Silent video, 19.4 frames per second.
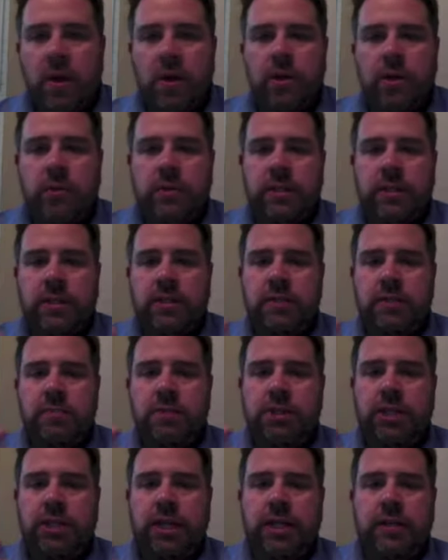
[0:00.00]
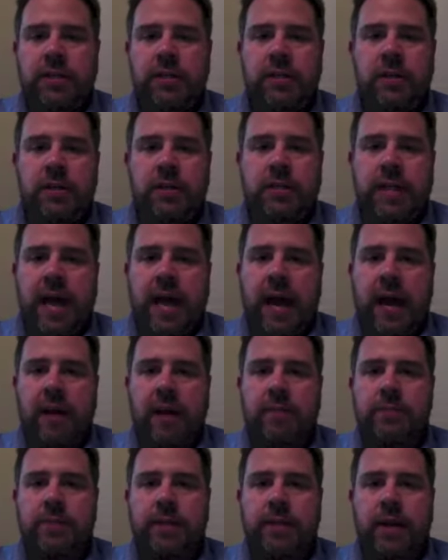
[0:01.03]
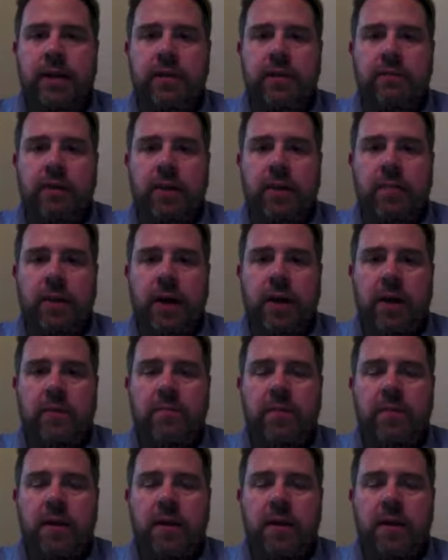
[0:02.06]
you'll see some sheet tabs down at the very bottom.